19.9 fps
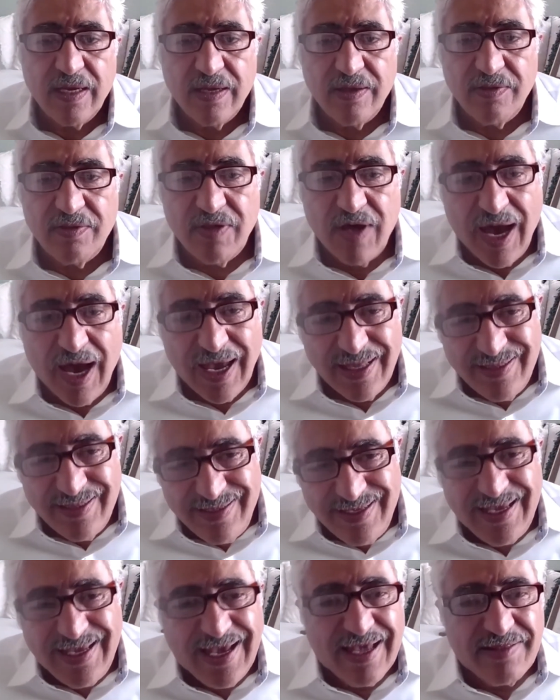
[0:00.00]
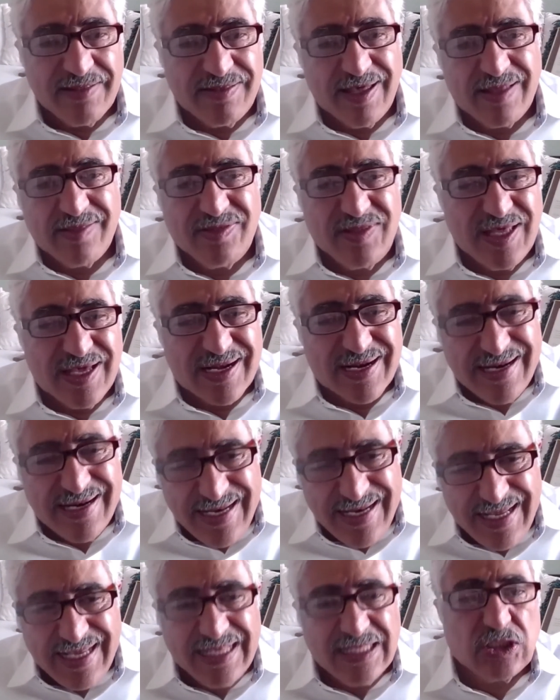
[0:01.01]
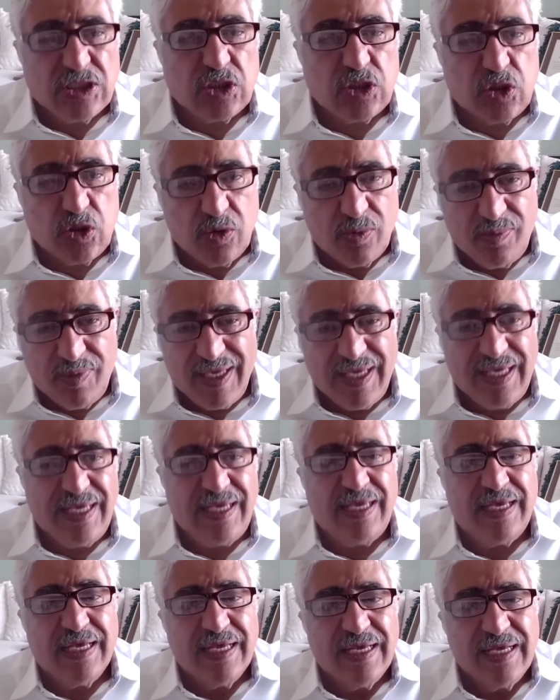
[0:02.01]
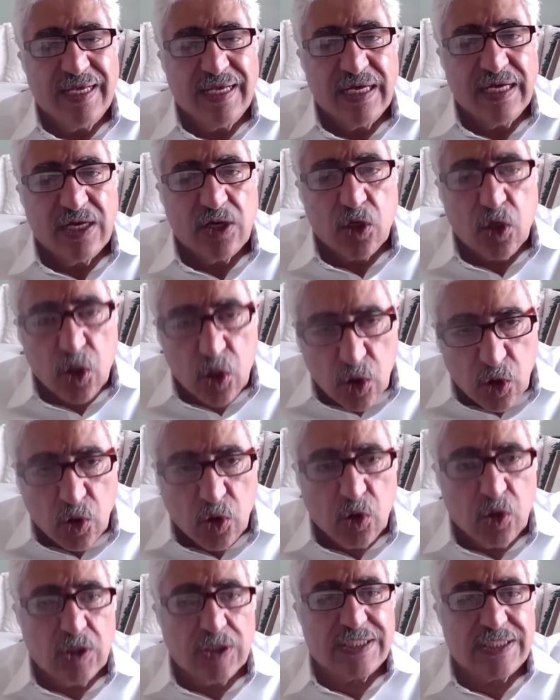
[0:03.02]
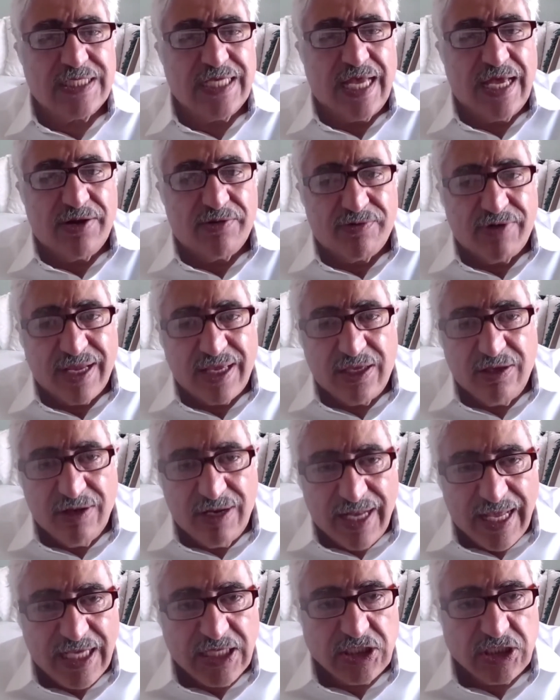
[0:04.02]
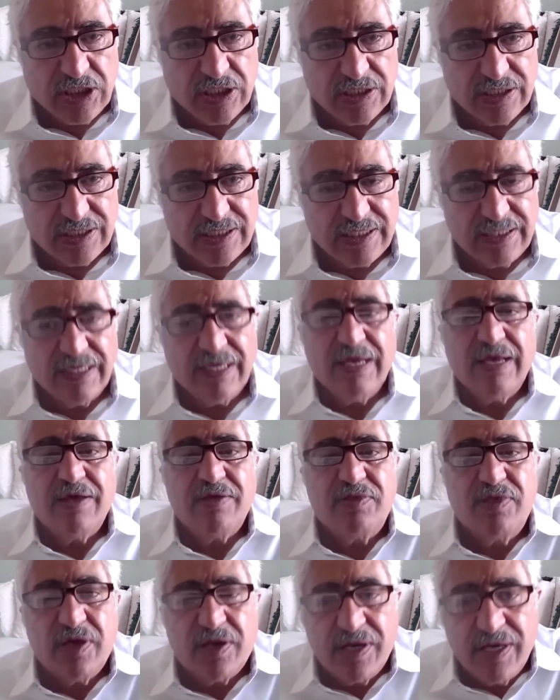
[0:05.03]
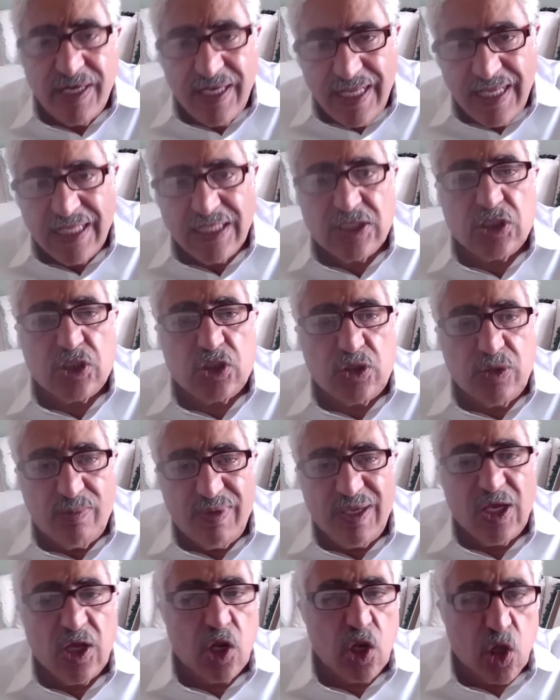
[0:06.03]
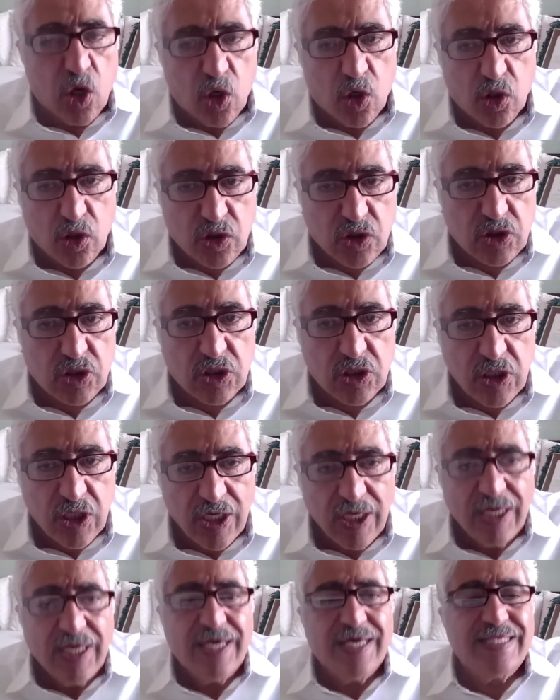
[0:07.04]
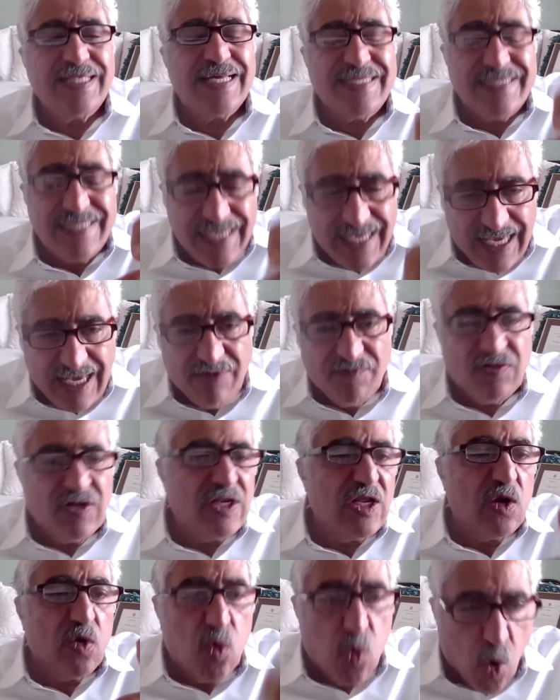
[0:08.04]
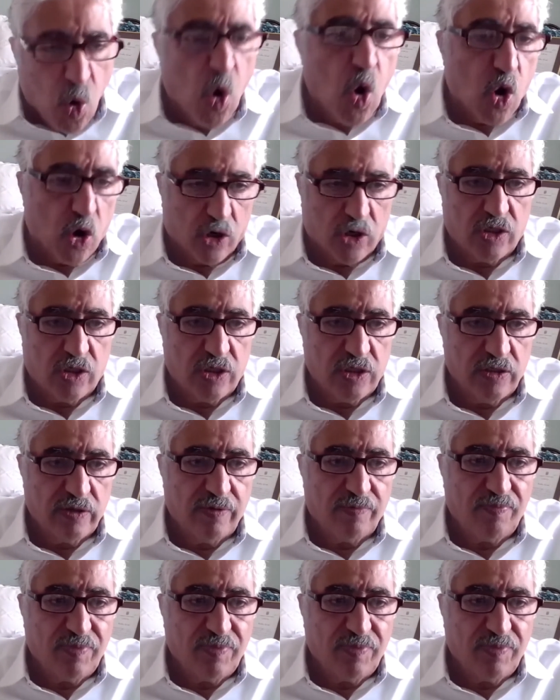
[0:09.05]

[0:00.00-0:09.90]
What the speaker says: The idea that there needs to be rules and regulations, there needs to be laws, that even in war,